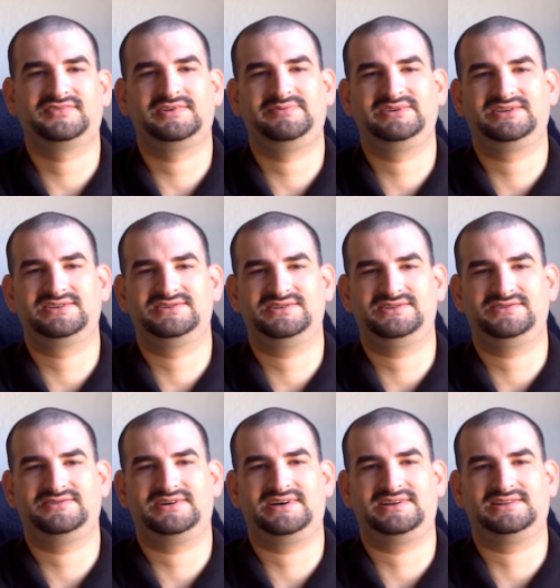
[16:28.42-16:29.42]
Let me
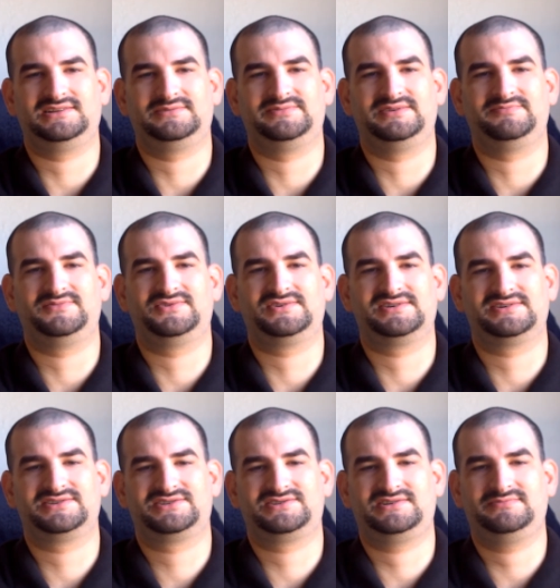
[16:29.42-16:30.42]
continue on a little bit more.
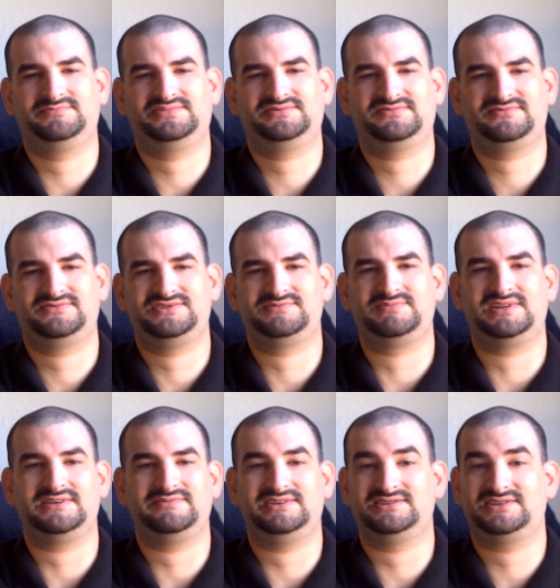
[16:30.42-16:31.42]
Trump is
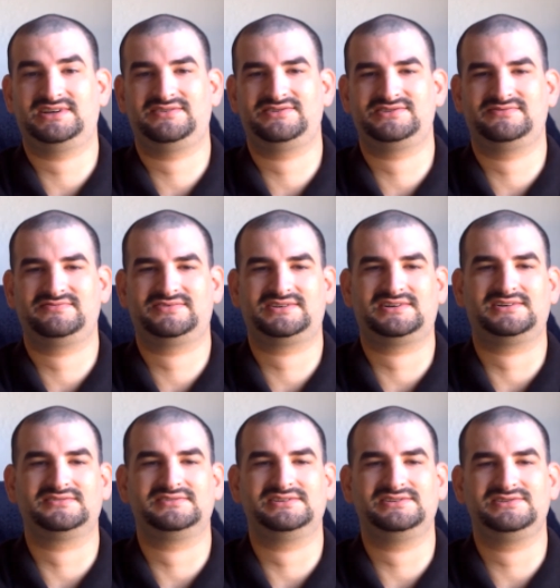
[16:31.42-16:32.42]
blaming terrorism for
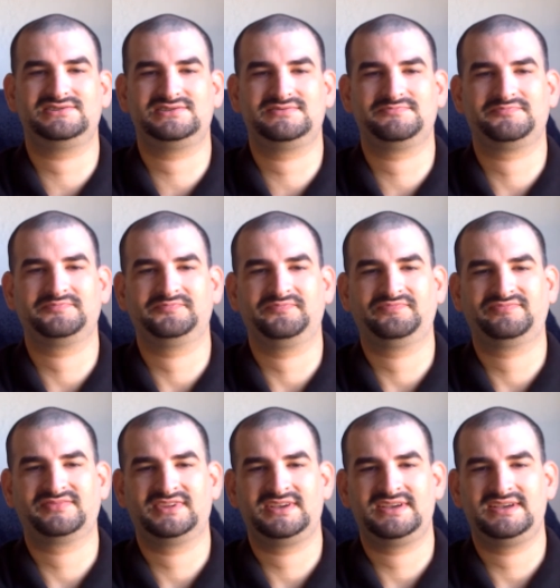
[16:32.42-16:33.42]
all these
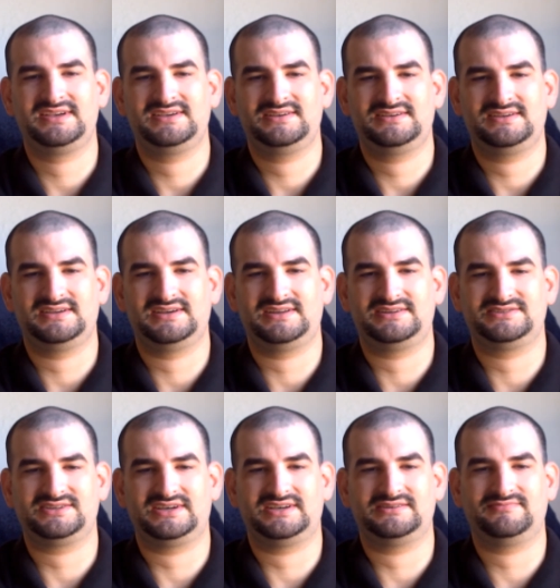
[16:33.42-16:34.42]
ahead of
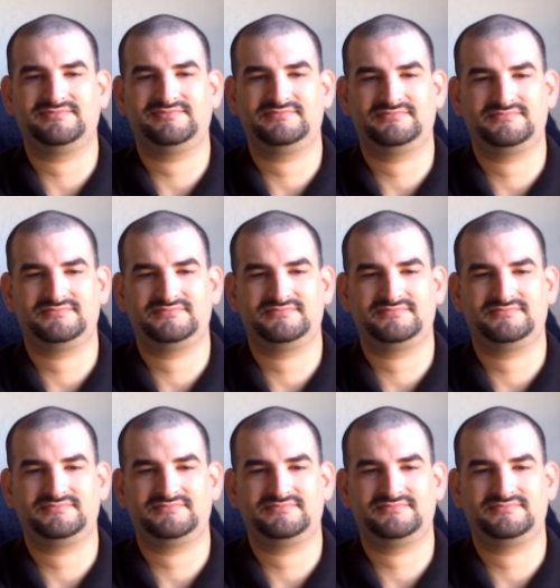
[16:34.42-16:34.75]
time.